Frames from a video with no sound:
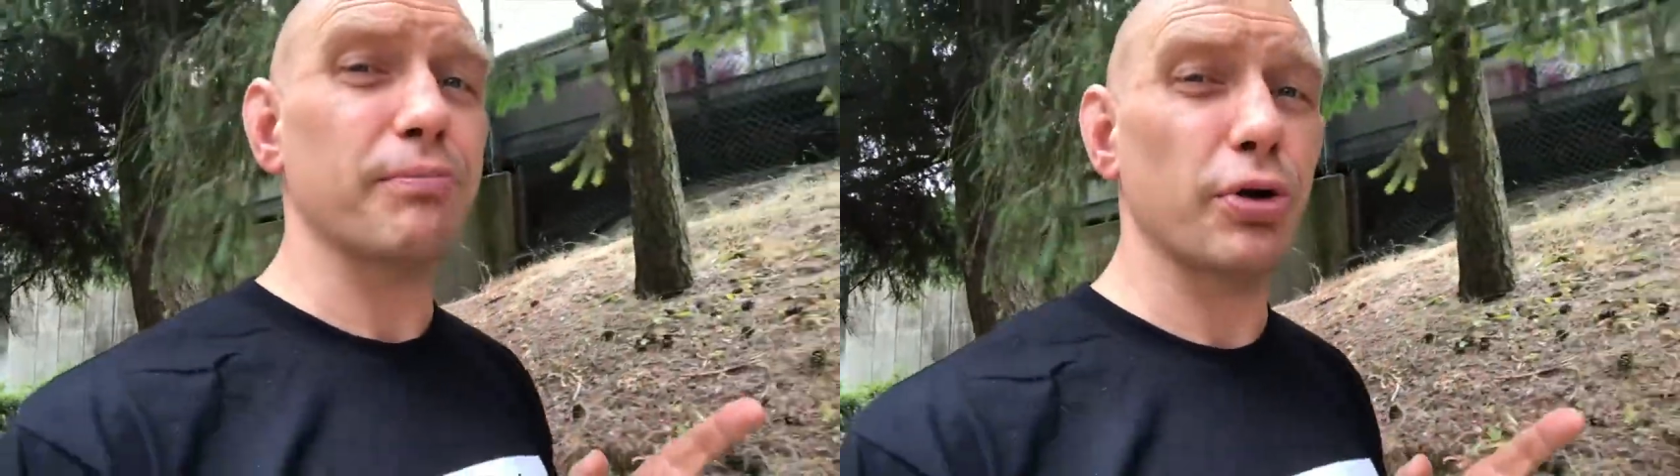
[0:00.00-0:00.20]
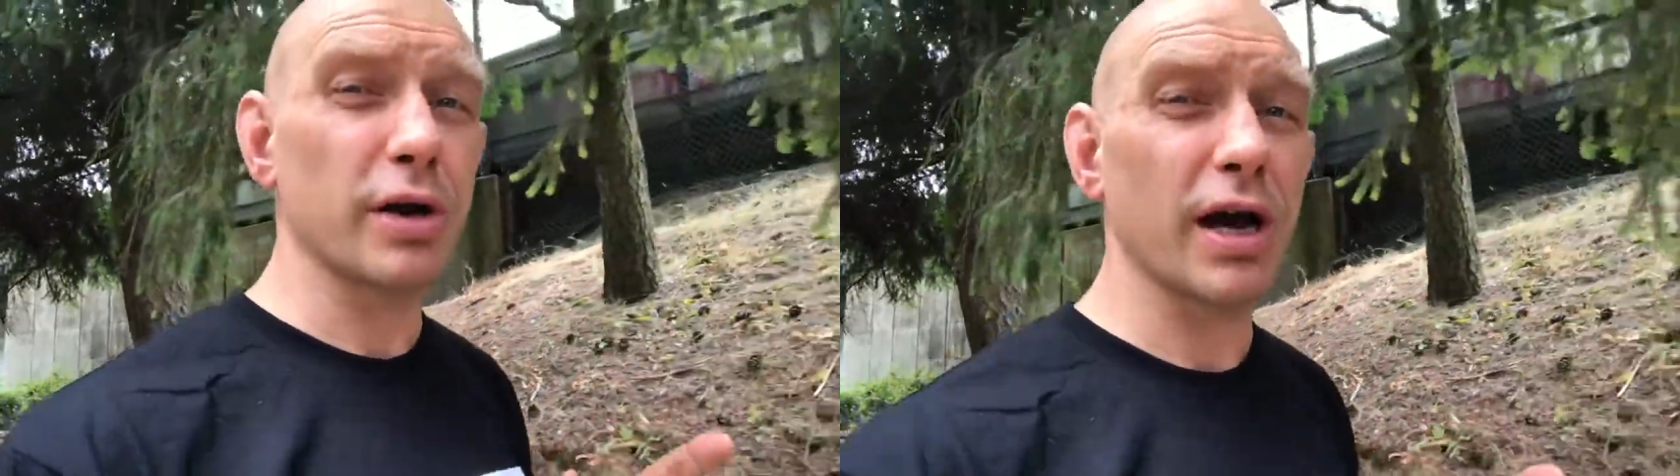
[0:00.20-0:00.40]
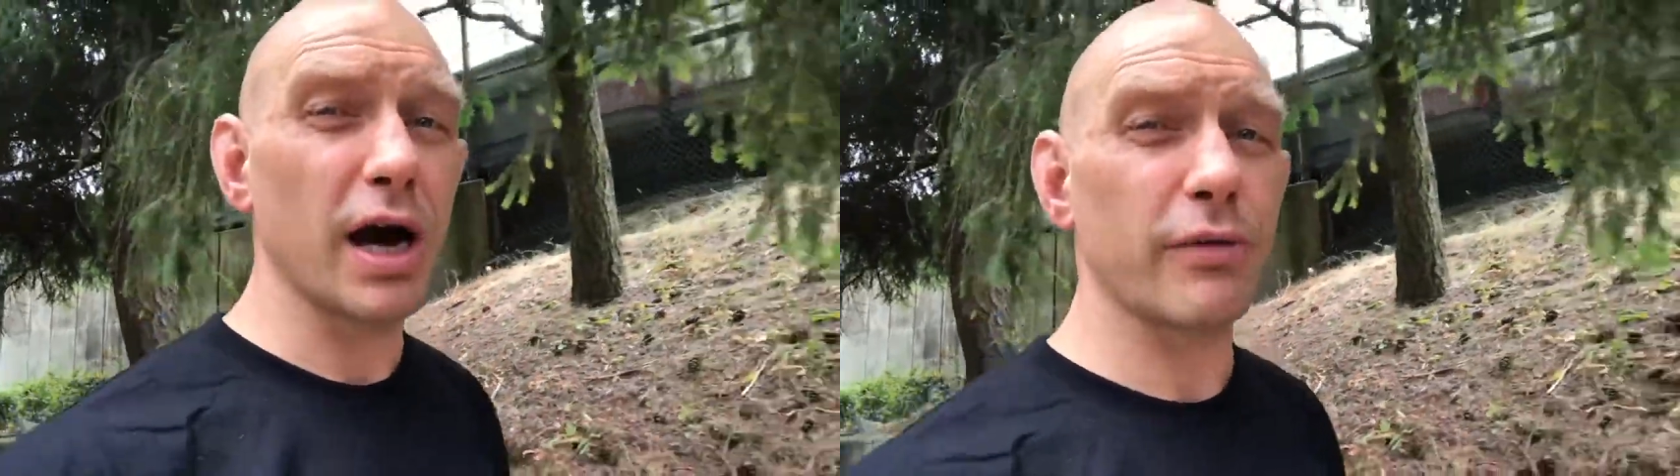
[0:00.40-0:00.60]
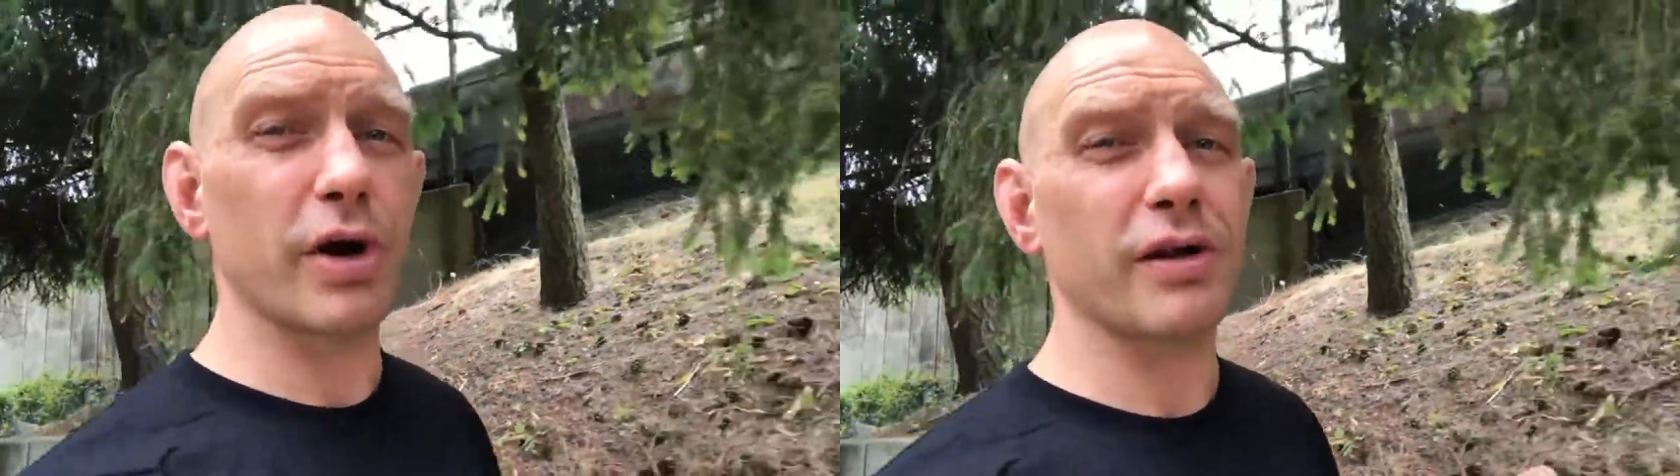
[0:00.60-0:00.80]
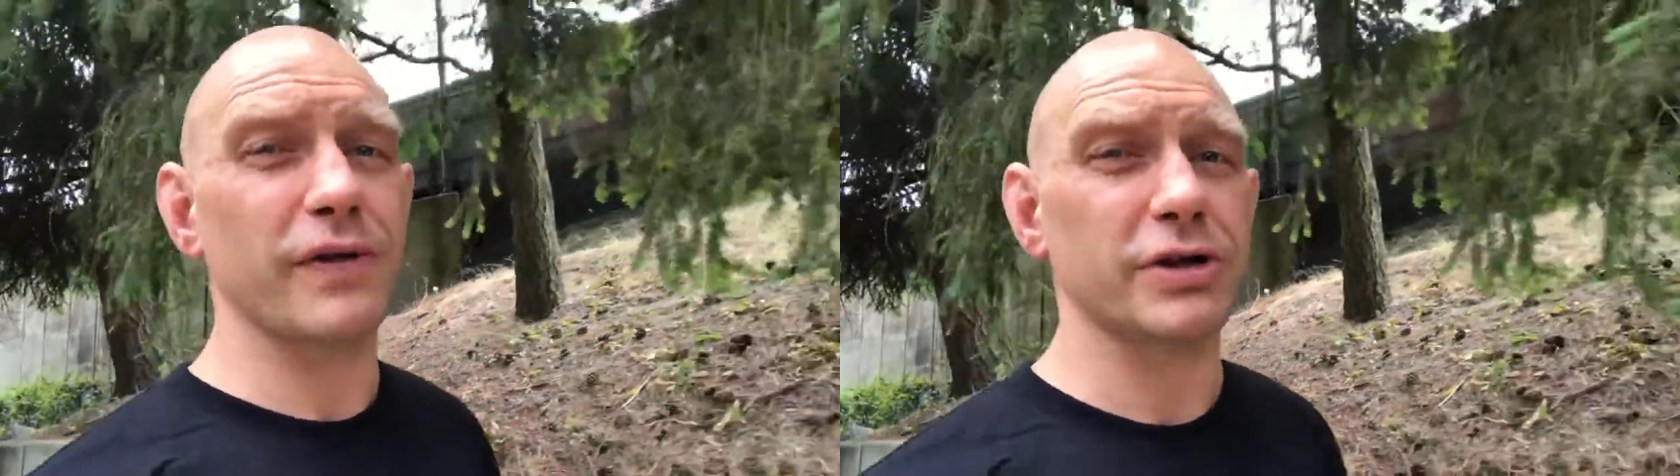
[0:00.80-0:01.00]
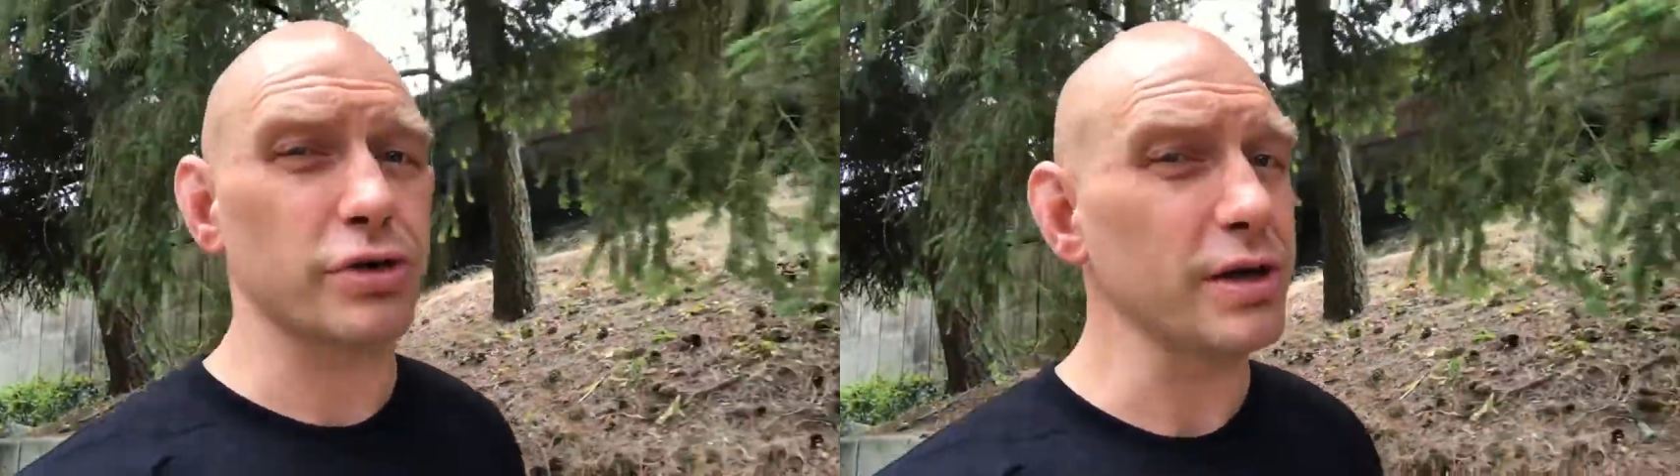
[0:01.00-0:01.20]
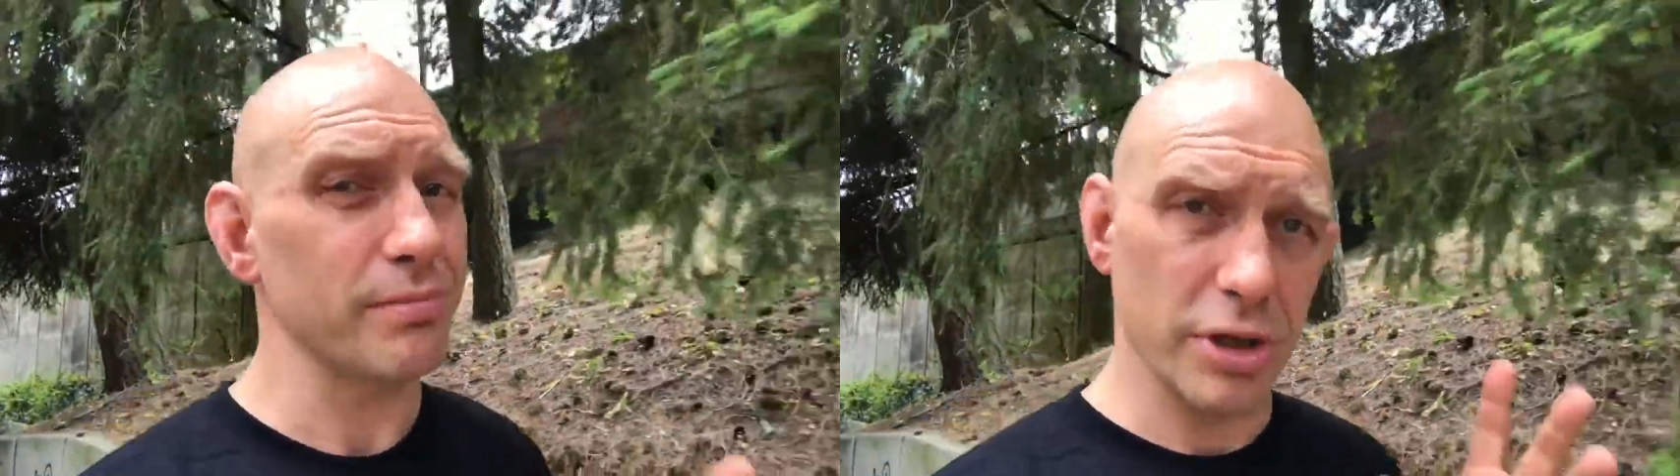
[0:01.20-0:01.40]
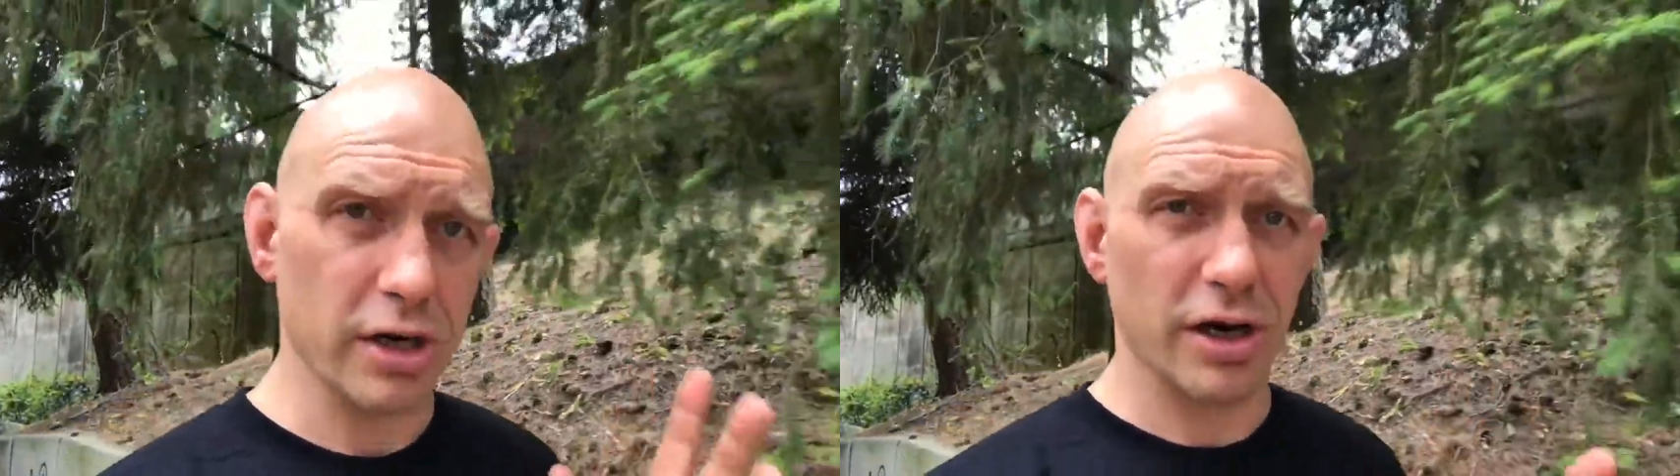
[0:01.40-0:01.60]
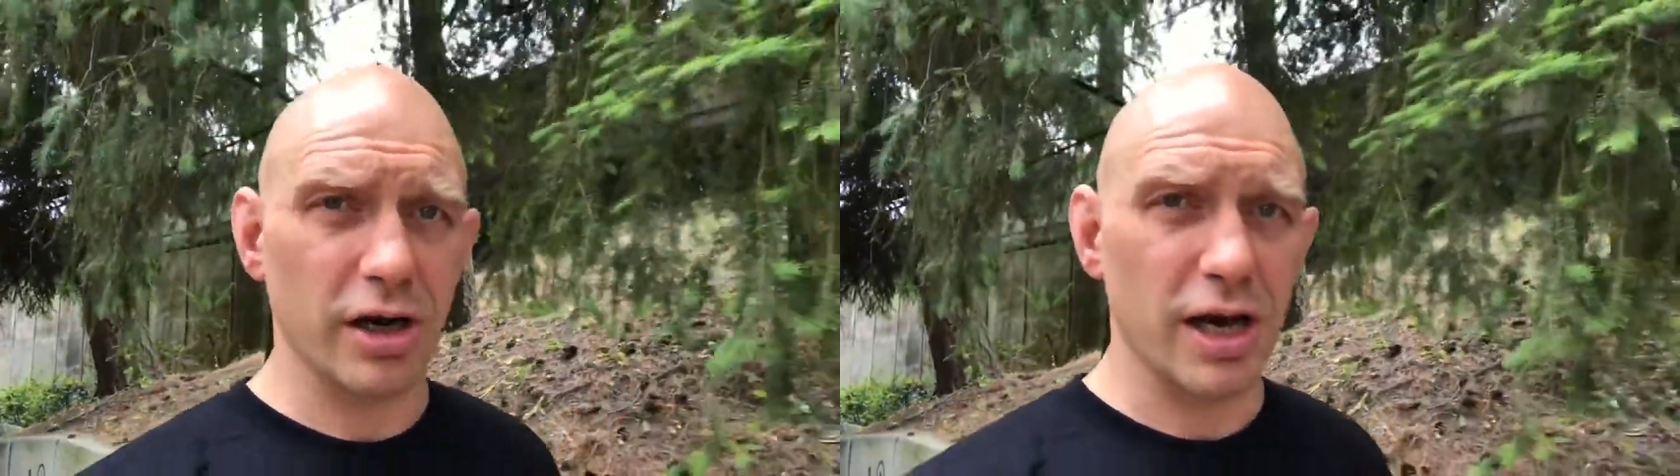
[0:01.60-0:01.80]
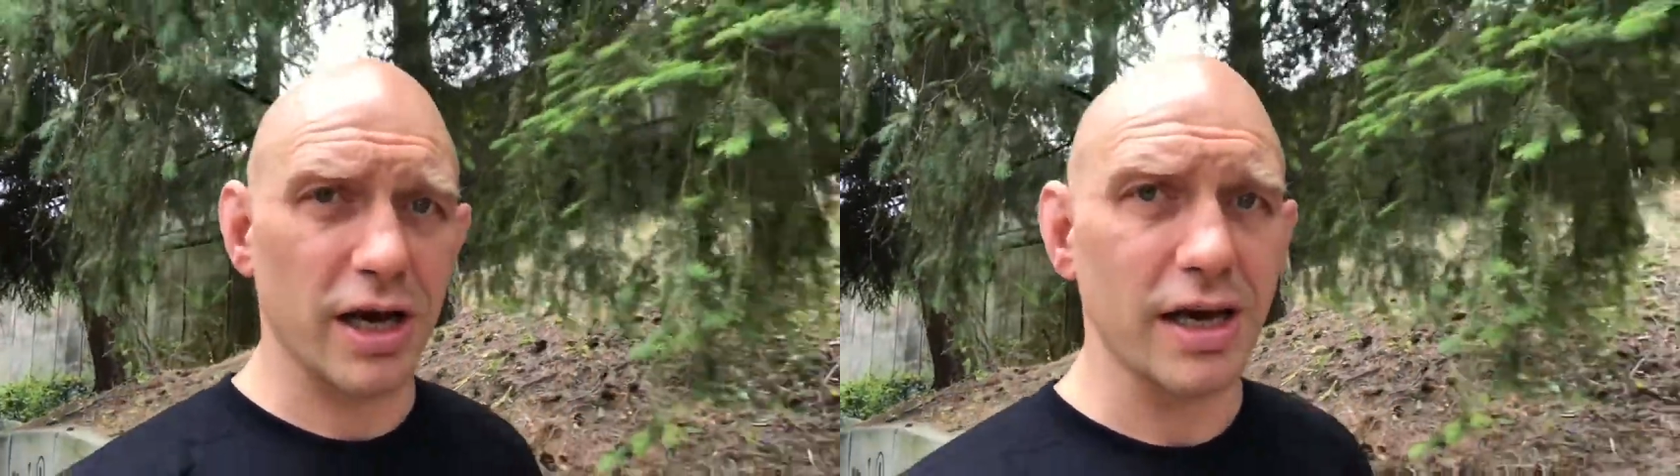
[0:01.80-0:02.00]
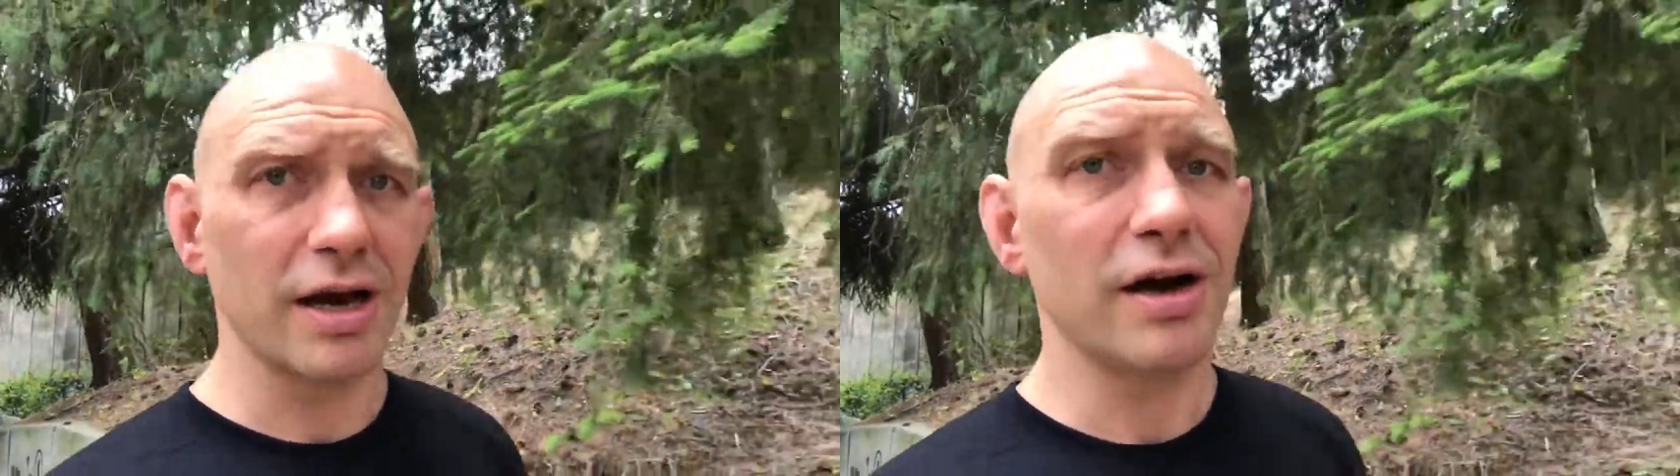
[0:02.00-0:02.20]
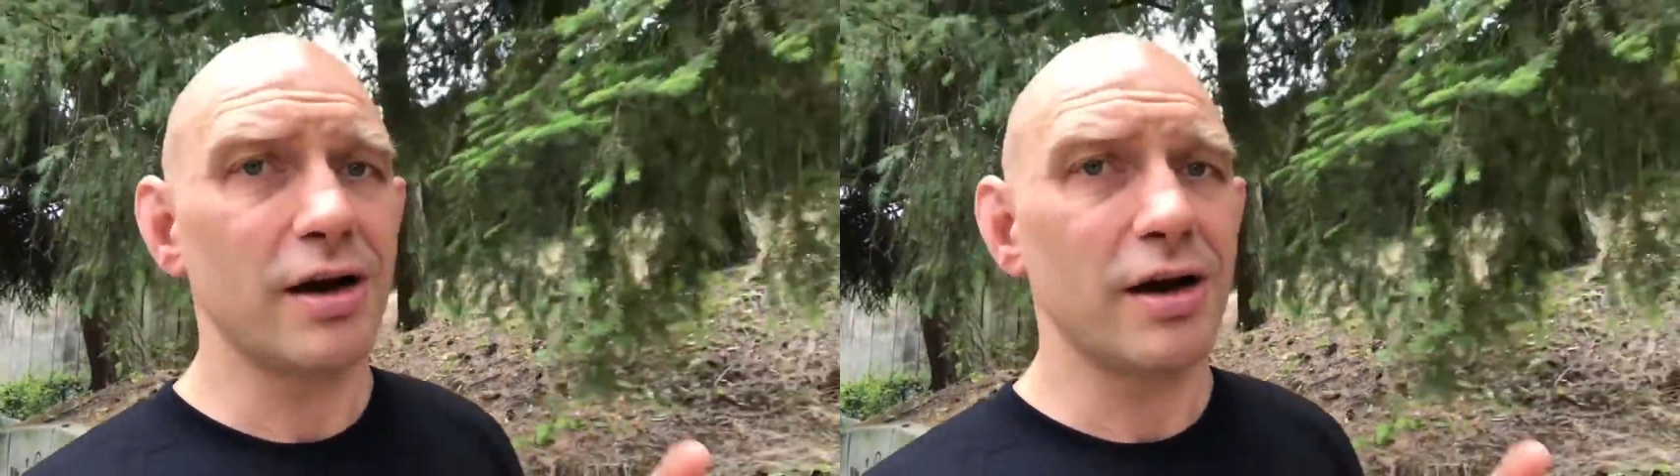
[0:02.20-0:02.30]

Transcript: pretty high rate of injury. I'm not gonna lie,